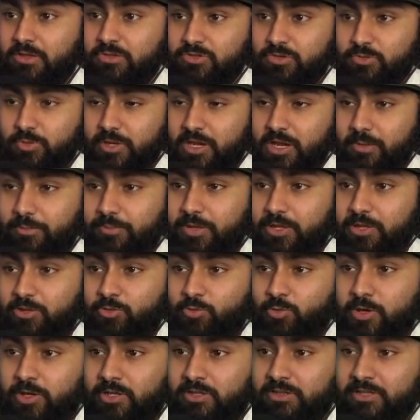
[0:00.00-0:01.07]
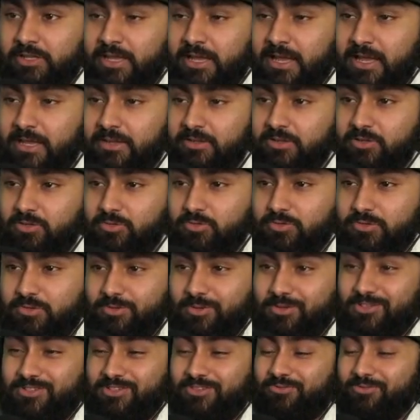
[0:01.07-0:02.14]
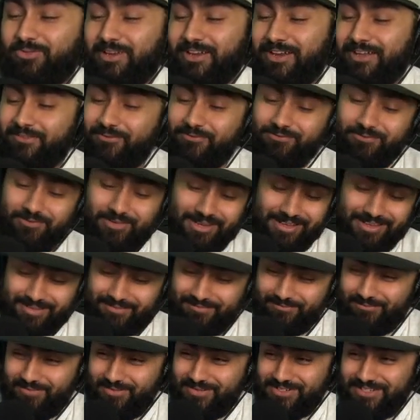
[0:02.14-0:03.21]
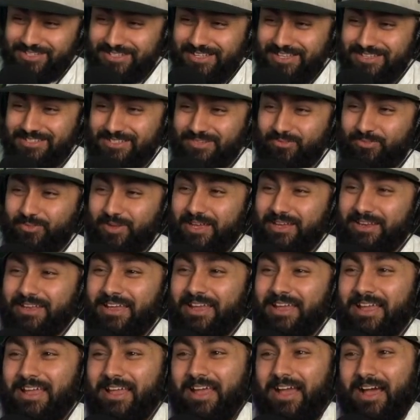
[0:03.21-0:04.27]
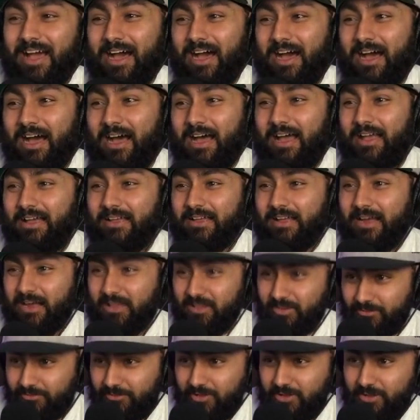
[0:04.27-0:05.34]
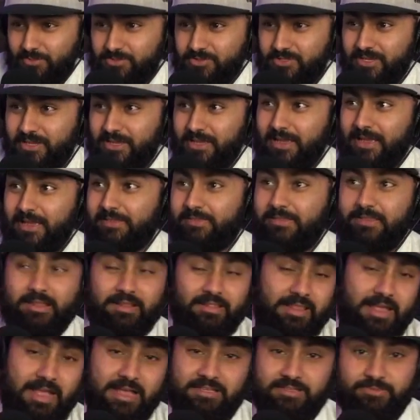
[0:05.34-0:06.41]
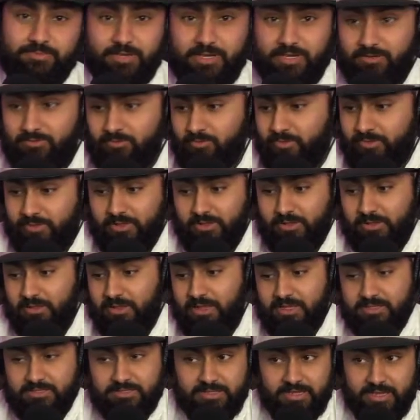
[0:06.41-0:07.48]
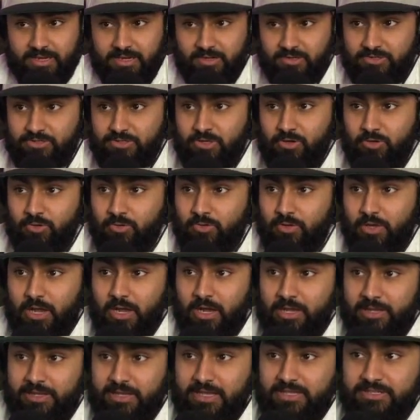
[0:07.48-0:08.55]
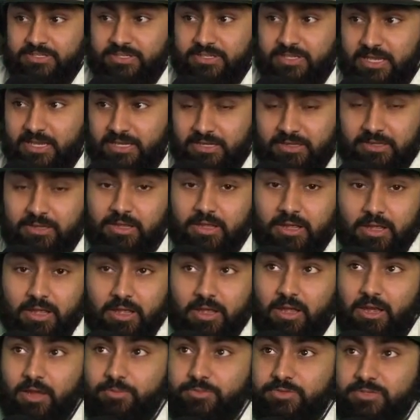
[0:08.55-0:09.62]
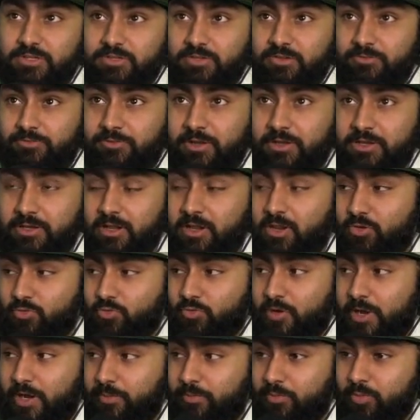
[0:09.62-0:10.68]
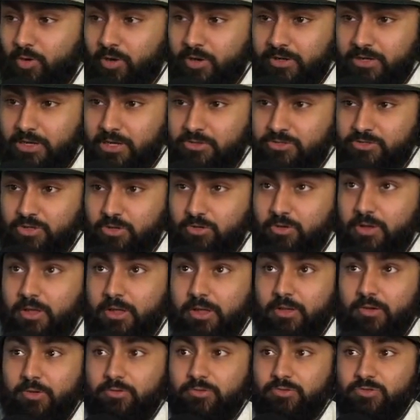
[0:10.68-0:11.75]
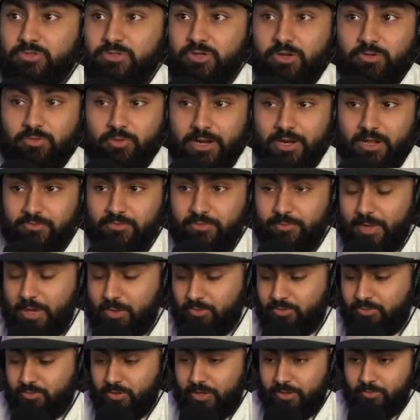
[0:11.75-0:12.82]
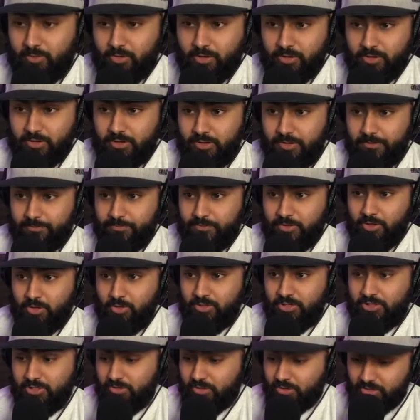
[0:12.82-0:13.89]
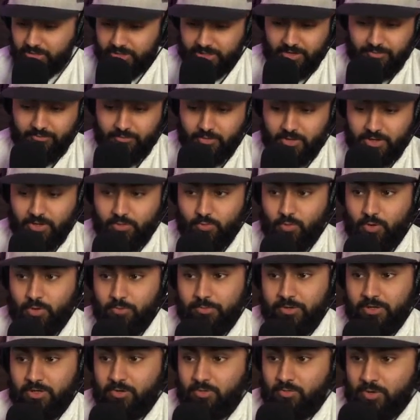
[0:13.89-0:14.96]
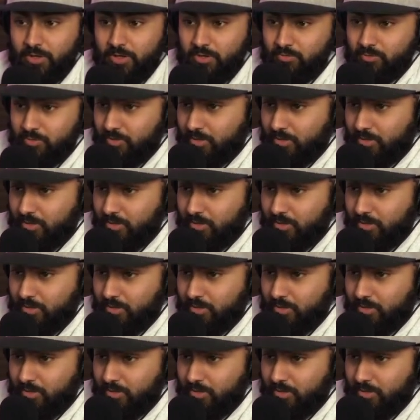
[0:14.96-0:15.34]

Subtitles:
we got Ping Yuan Lian, who was supposed to fight. I fucking butchered that so bad. Kyler Phillips. And then last minute, within the last day or so, Casey Kenney comes in to fight Ray Borg now. So starting right off the bat with Ray Borg, you know, he looked like a fucking world beater